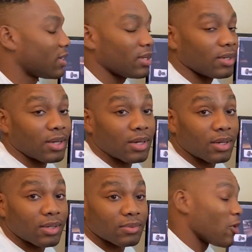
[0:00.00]
And
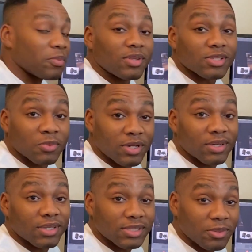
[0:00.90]
uh, I'm hoping this one
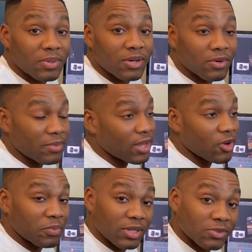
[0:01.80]
is the big one, man. I'm
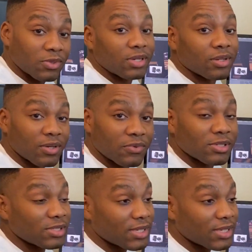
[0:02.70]
hoping this one delivers and